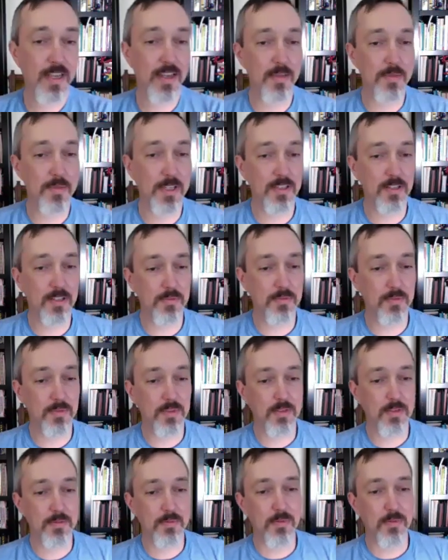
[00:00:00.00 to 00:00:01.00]
I mean
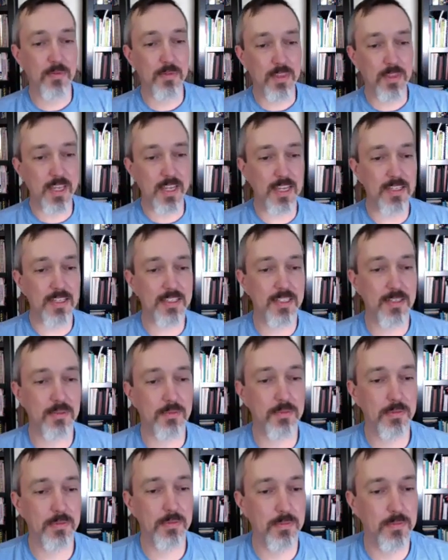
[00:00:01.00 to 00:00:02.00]
the
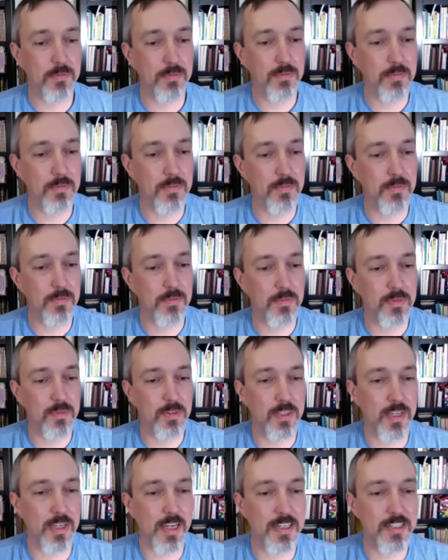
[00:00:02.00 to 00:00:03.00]

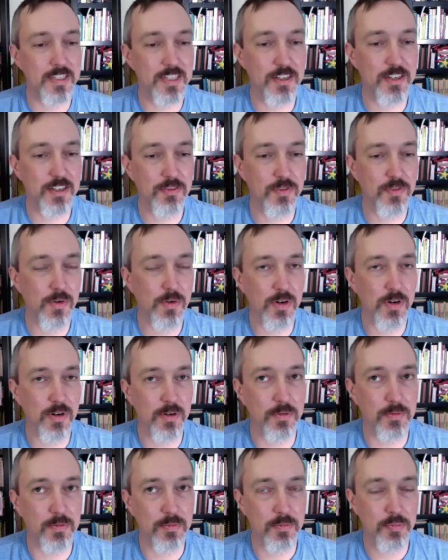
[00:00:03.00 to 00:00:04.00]
idea
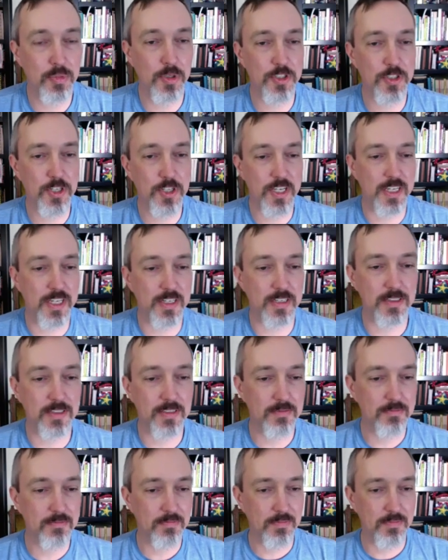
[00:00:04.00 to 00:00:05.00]
for pushing it
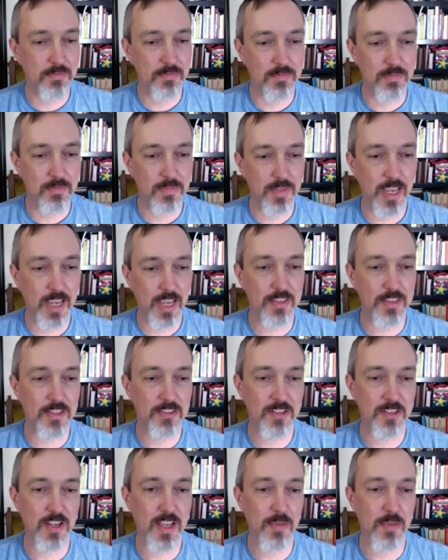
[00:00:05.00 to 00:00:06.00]
at this
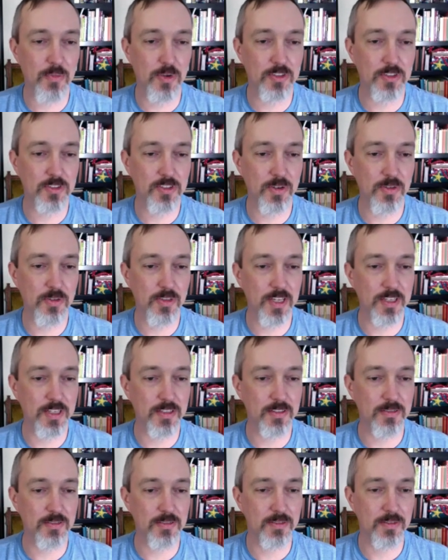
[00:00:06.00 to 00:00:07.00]
time was so that
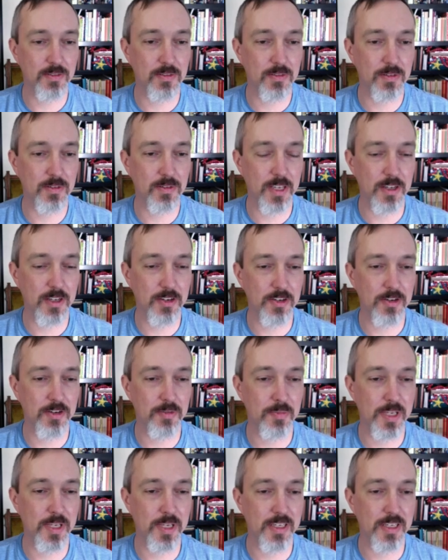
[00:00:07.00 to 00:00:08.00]
it could
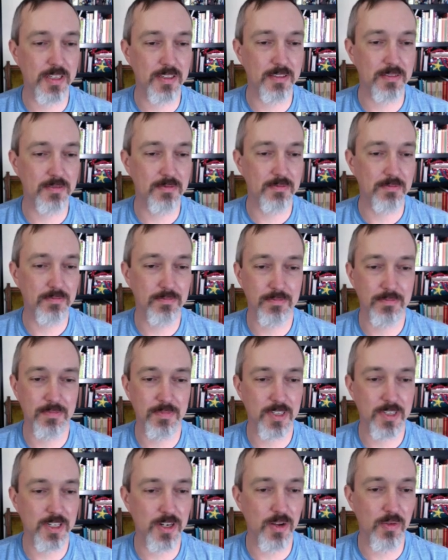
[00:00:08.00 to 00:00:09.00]
be,
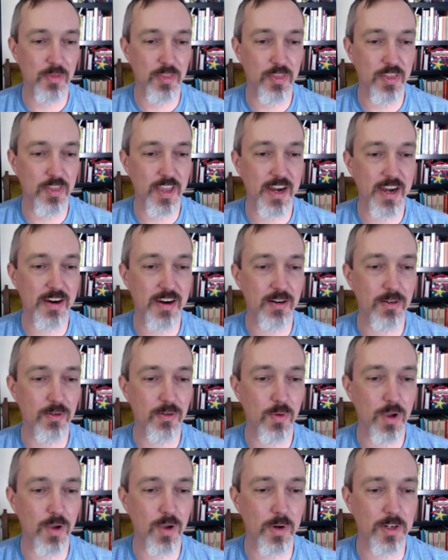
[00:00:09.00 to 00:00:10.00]
there
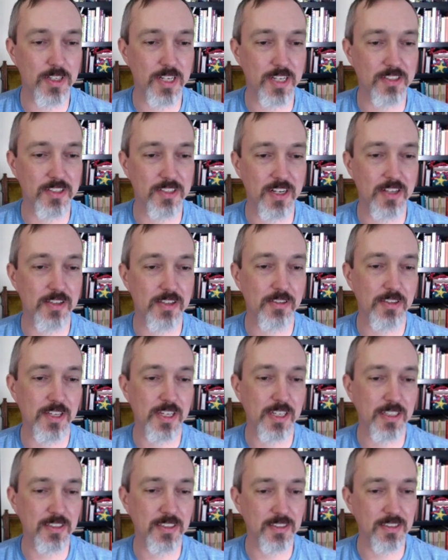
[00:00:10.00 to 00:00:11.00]
while we were testing other
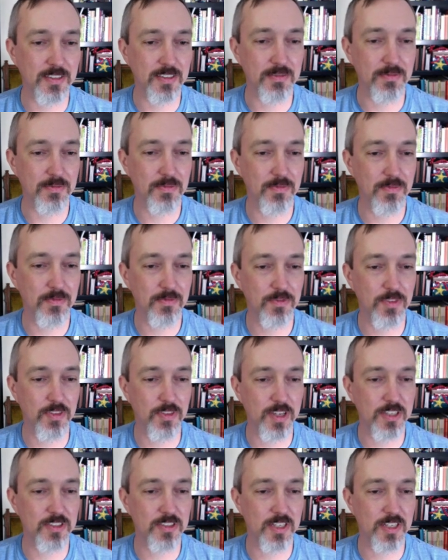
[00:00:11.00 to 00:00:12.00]
things and for
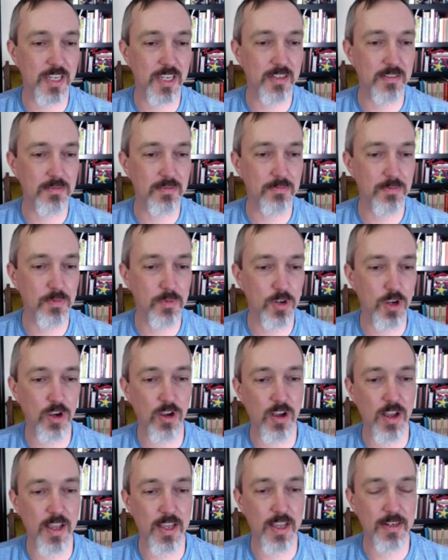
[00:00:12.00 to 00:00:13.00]
things to get
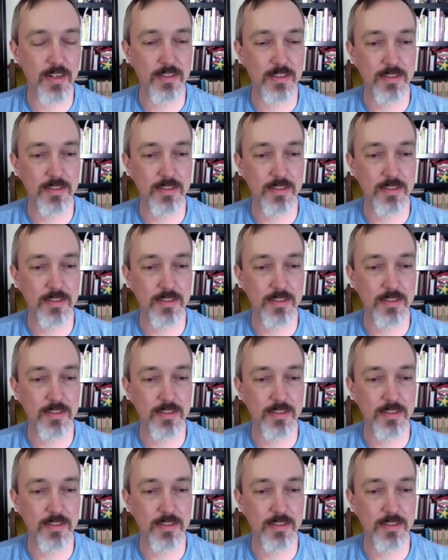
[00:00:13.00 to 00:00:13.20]
caught.